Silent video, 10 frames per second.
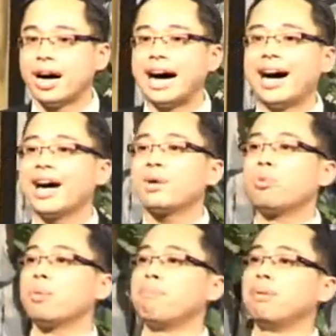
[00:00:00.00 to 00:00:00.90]
I
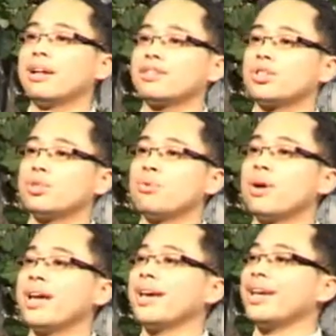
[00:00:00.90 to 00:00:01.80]
will bless
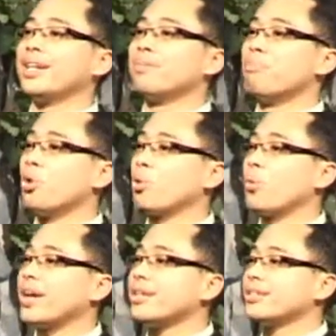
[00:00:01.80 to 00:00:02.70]
you in more
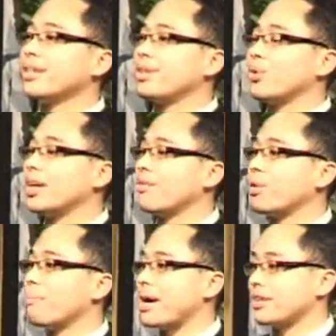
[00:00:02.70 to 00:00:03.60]
ways than you can
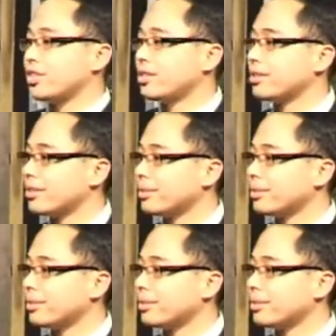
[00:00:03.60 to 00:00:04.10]
ever imagine.